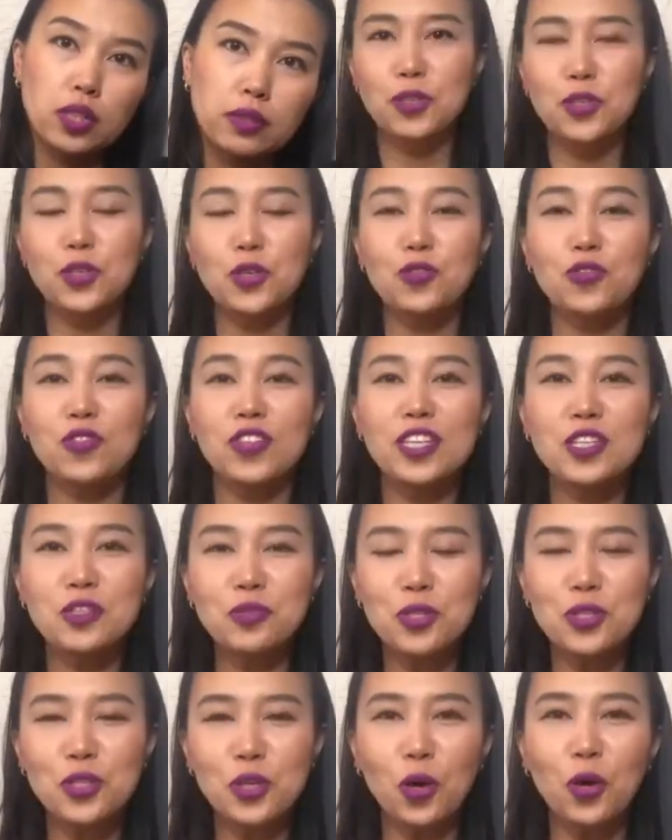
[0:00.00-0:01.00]
So this
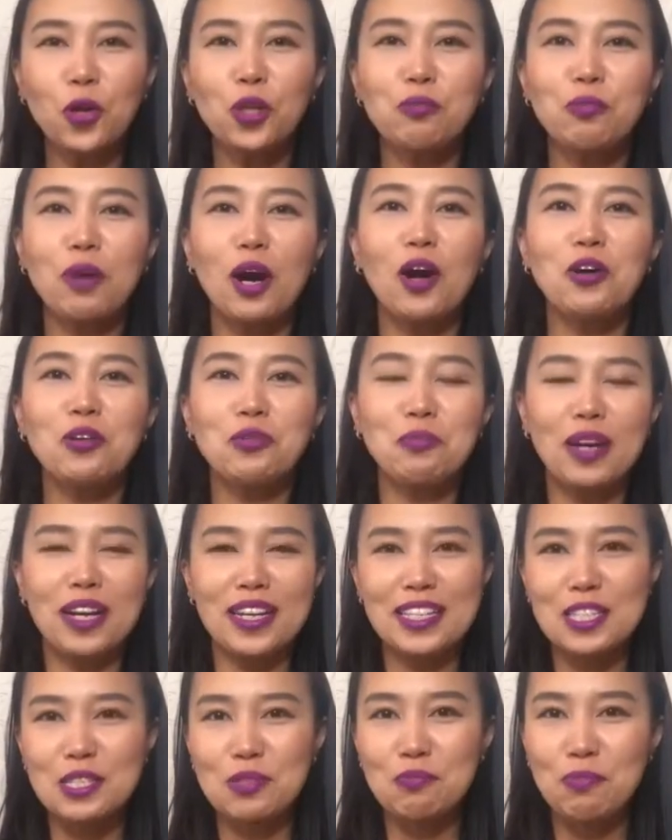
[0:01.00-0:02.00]
was all about my
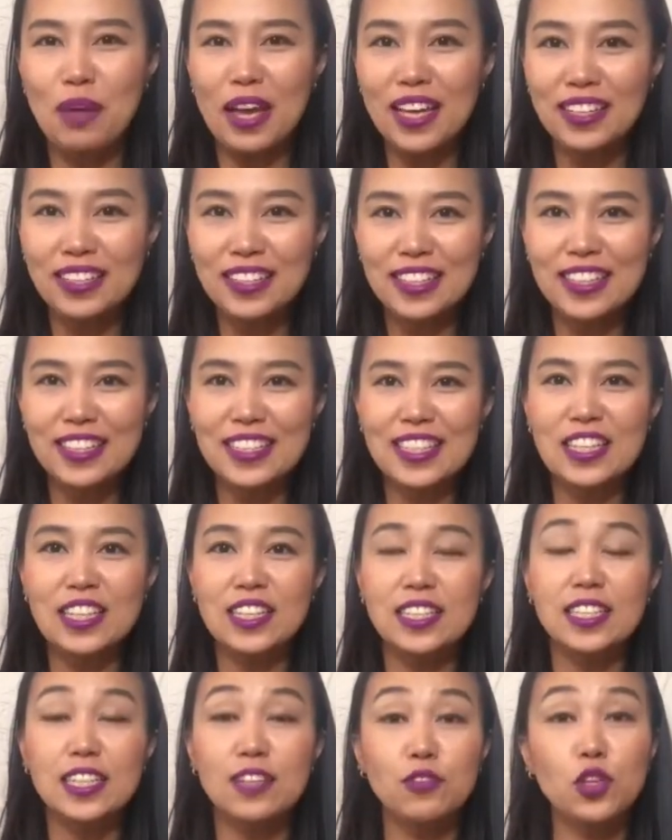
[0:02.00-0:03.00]
spendings,
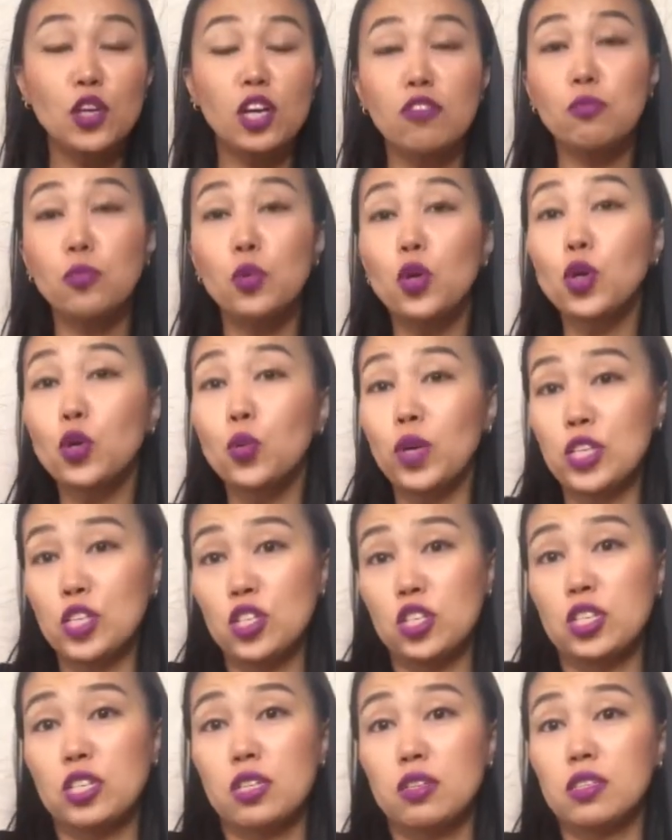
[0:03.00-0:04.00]
and if you have more
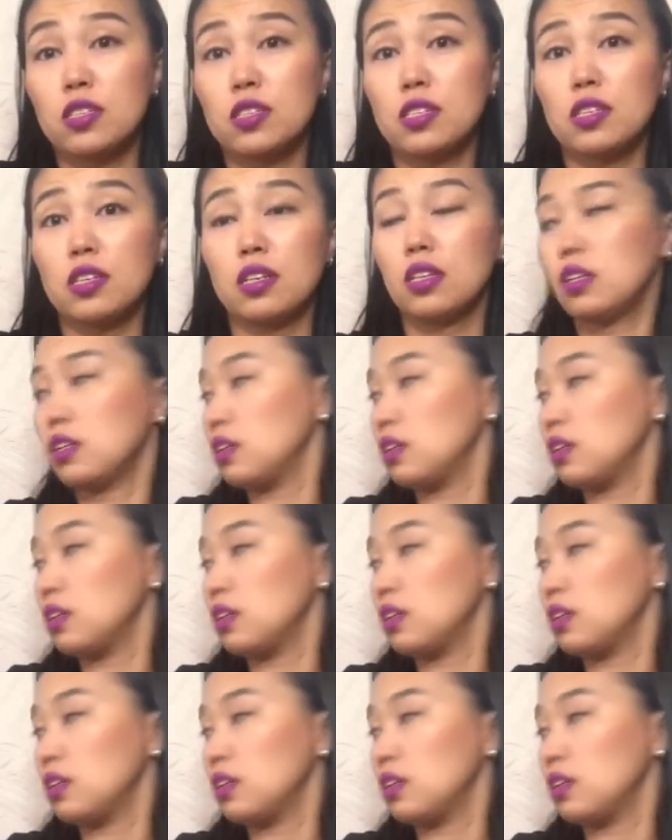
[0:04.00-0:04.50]
questions,